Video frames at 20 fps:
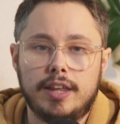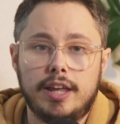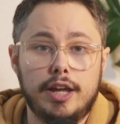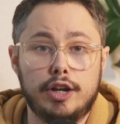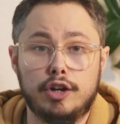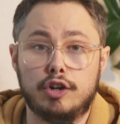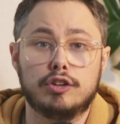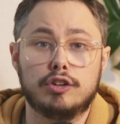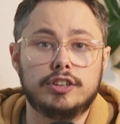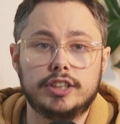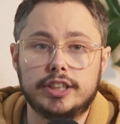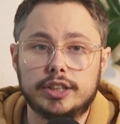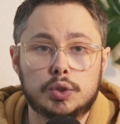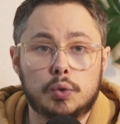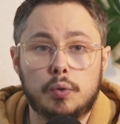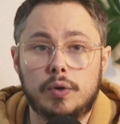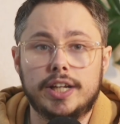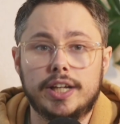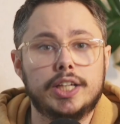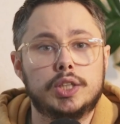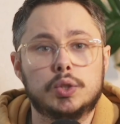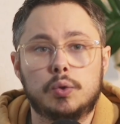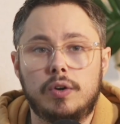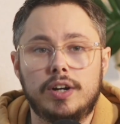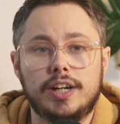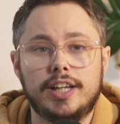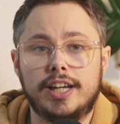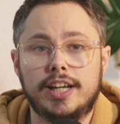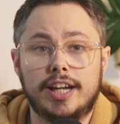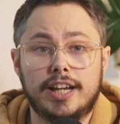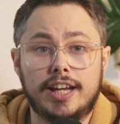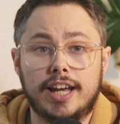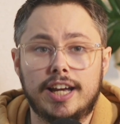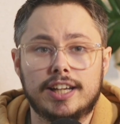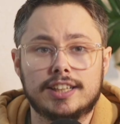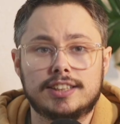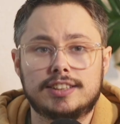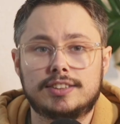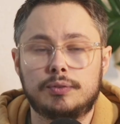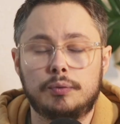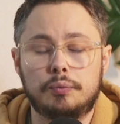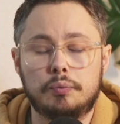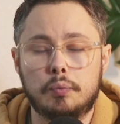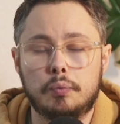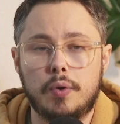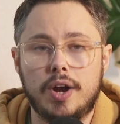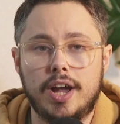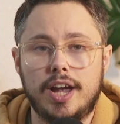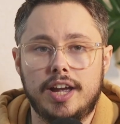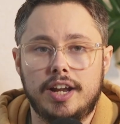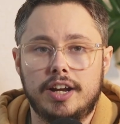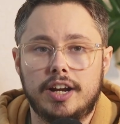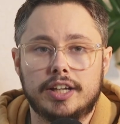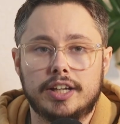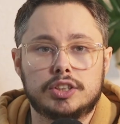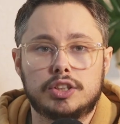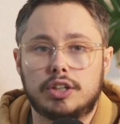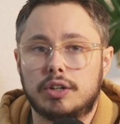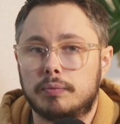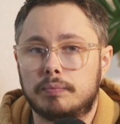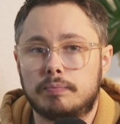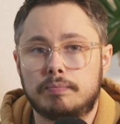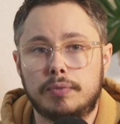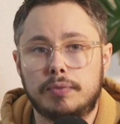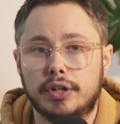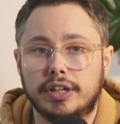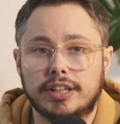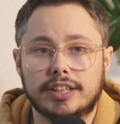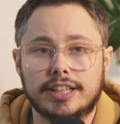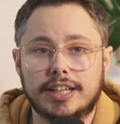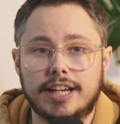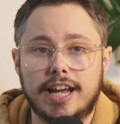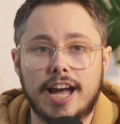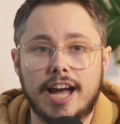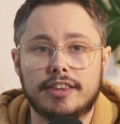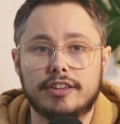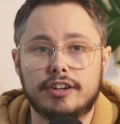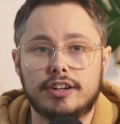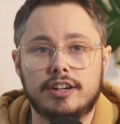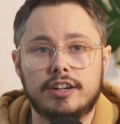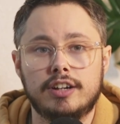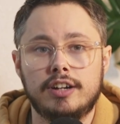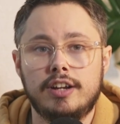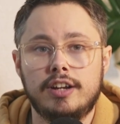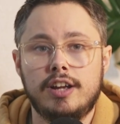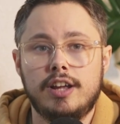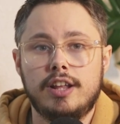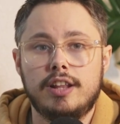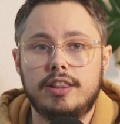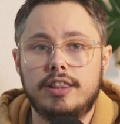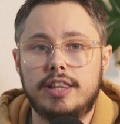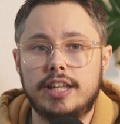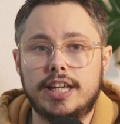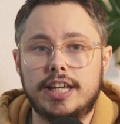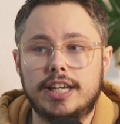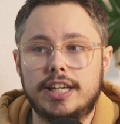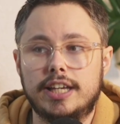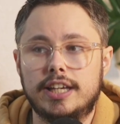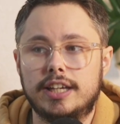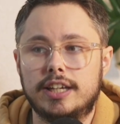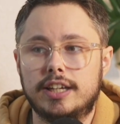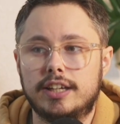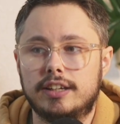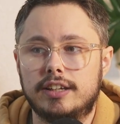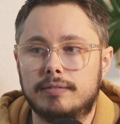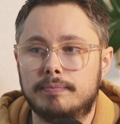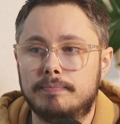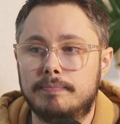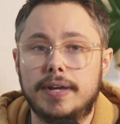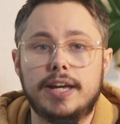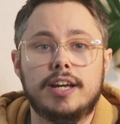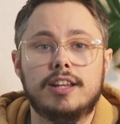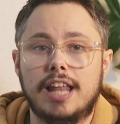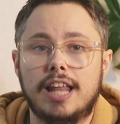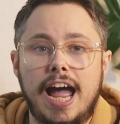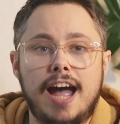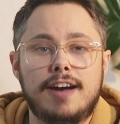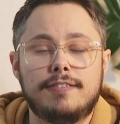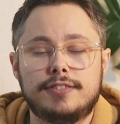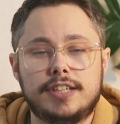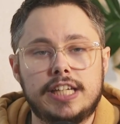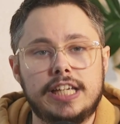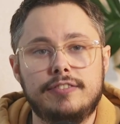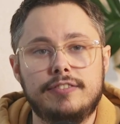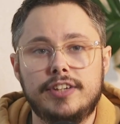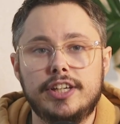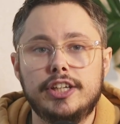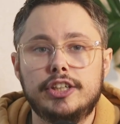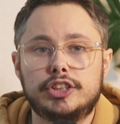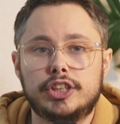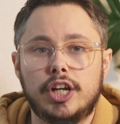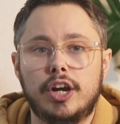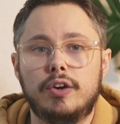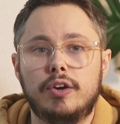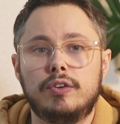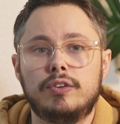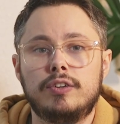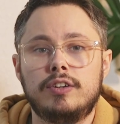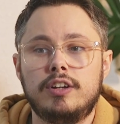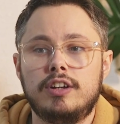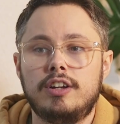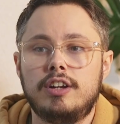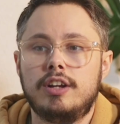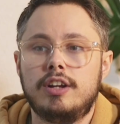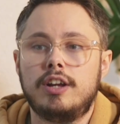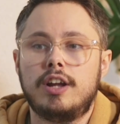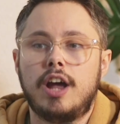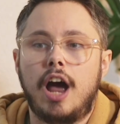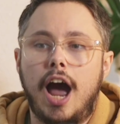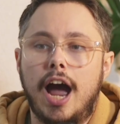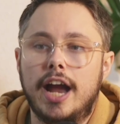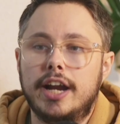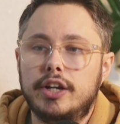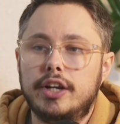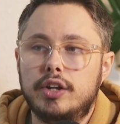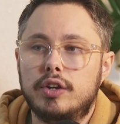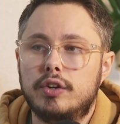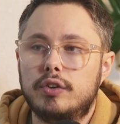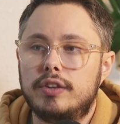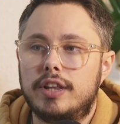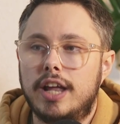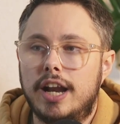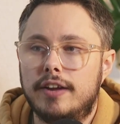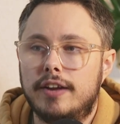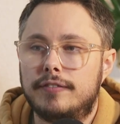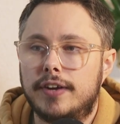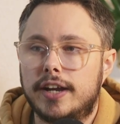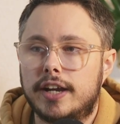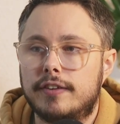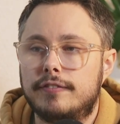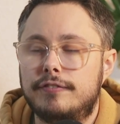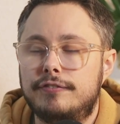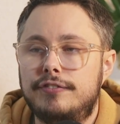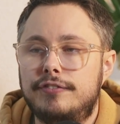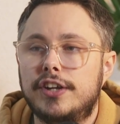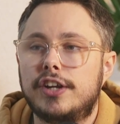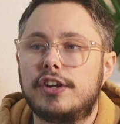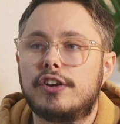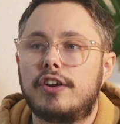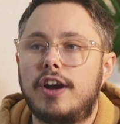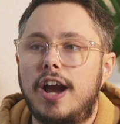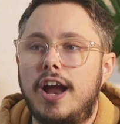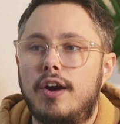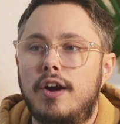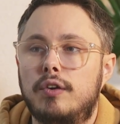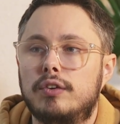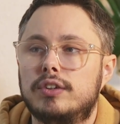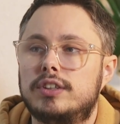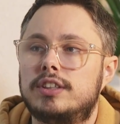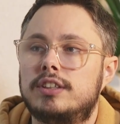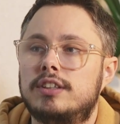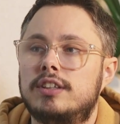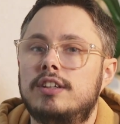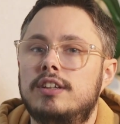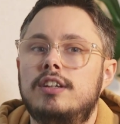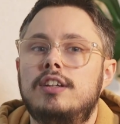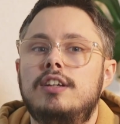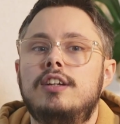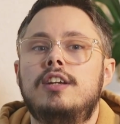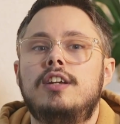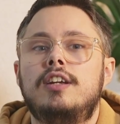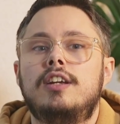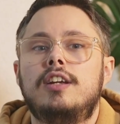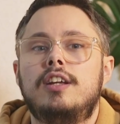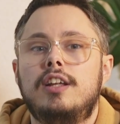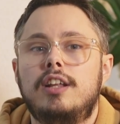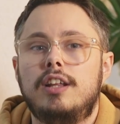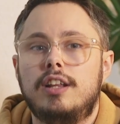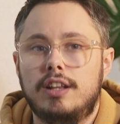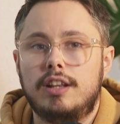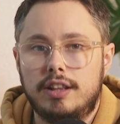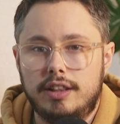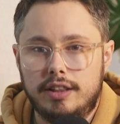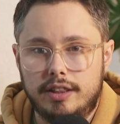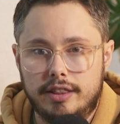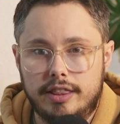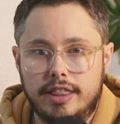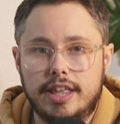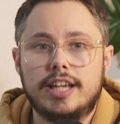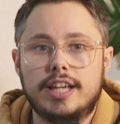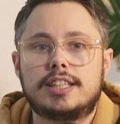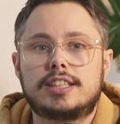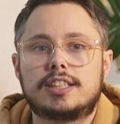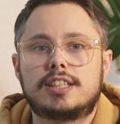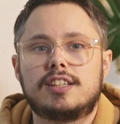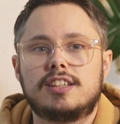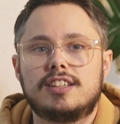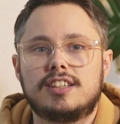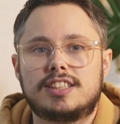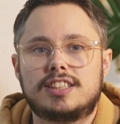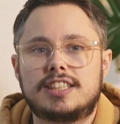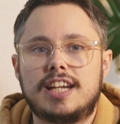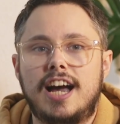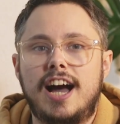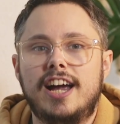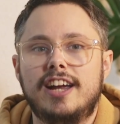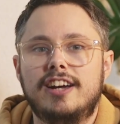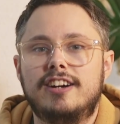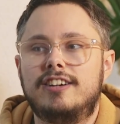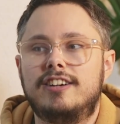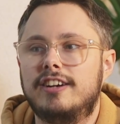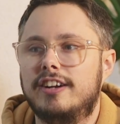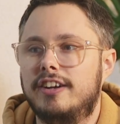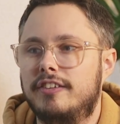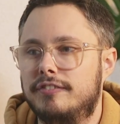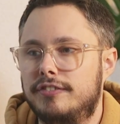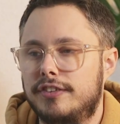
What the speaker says: in early 2020, I guess, when I started putting together the Big Laugh TV show. I knew that if I could figure out this style and